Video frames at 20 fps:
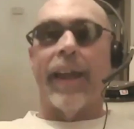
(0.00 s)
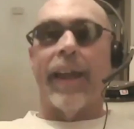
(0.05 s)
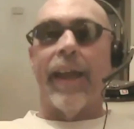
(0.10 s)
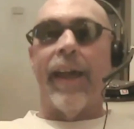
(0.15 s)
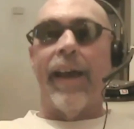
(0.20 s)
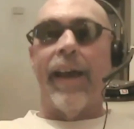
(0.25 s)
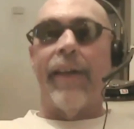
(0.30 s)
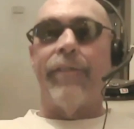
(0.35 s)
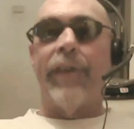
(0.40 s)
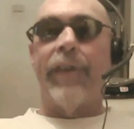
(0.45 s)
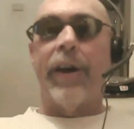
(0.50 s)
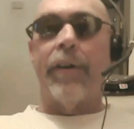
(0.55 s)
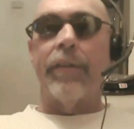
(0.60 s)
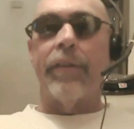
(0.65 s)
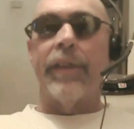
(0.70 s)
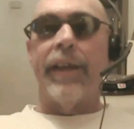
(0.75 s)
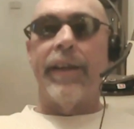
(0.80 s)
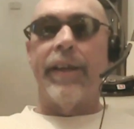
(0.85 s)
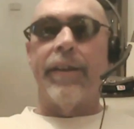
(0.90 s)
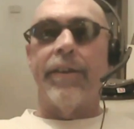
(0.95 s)
like a half
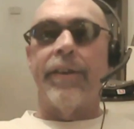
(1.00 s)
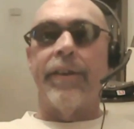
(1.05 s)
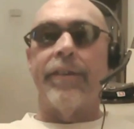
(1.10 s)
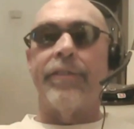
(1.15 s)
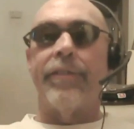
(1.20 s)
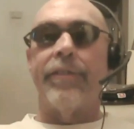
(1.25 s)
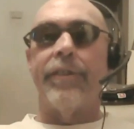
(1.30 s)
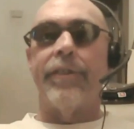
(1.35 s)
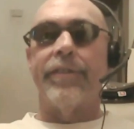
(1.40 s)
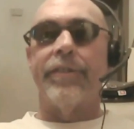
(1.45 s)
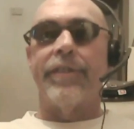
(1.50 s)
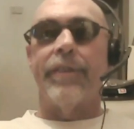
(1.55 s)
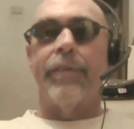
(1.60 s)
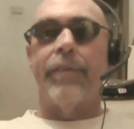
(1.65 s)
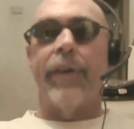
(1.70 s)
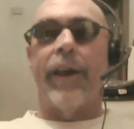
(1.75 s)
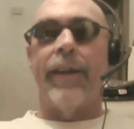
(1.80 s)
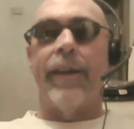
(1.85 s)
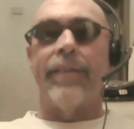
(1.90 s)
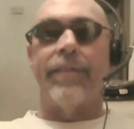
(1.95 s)
hour later, and as soon as it,
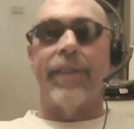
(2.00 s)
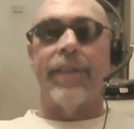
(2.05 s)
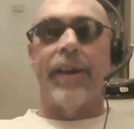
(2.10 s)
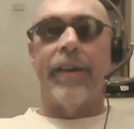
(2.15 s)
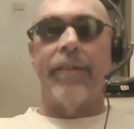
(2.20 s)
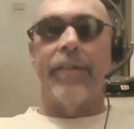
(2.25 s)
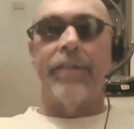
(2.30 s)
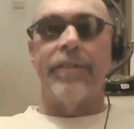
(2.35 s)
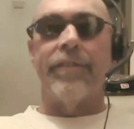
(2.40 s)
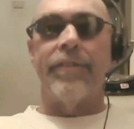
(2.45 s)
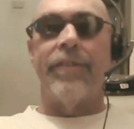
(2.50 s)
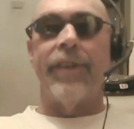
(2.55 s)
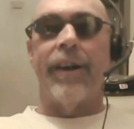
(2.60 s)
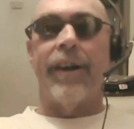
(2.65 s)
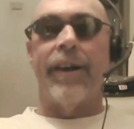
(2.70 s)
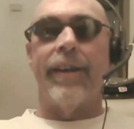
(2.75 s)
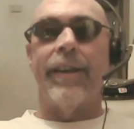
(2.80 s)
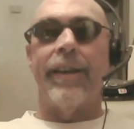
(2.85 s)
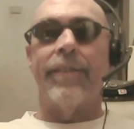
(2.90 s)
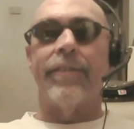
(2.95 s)
I saw it was
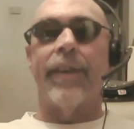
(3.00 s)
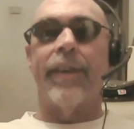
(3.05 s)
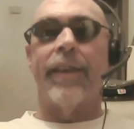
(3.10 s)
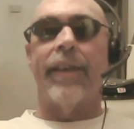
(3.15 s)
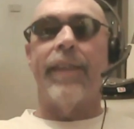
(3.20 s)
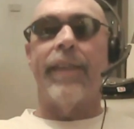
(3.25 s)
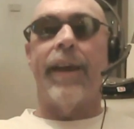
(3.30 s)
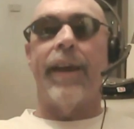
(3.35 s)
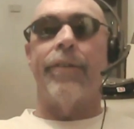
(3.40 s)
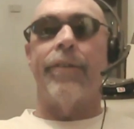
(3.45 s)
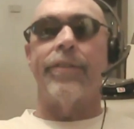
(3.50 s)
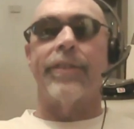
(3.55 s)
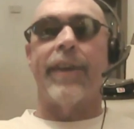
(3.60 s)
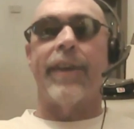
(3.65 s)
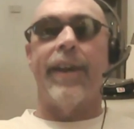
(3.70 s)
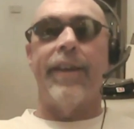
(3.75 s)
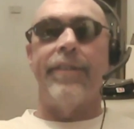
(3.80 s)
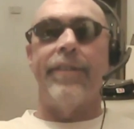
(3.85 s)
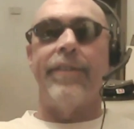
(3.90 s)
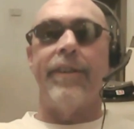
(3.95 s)
Johnny, it's like that was
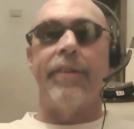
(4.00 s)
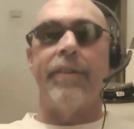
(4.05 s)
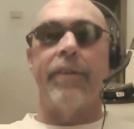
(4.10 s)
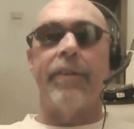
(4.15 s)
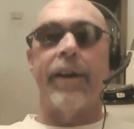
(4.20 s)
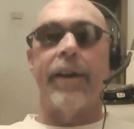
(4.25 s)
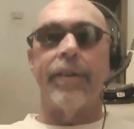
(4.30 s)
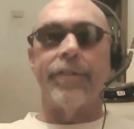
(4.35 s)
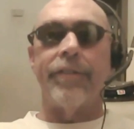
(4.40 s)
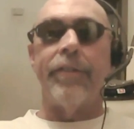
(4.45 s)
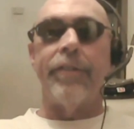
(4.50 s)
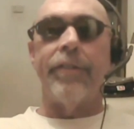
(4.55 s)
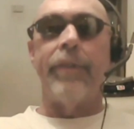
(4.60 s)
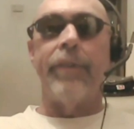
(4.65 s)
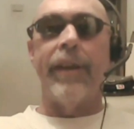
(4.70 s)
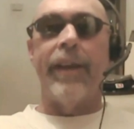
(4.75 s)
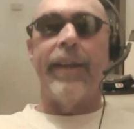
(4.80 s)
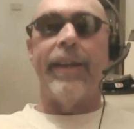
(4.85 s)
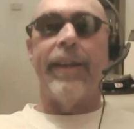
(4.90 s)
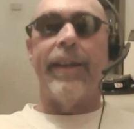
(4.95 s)
Casey Krause, you
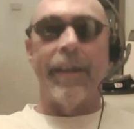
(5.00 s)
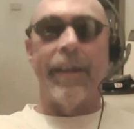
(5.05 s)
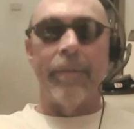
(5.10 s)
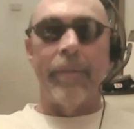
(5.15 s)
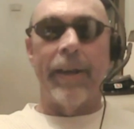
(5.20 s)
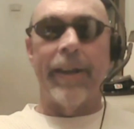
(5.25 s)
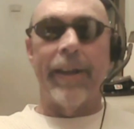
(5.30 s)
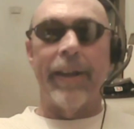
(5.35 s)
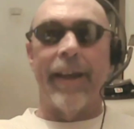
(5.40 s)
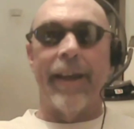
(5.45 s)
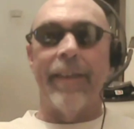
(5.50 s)
idiot, man.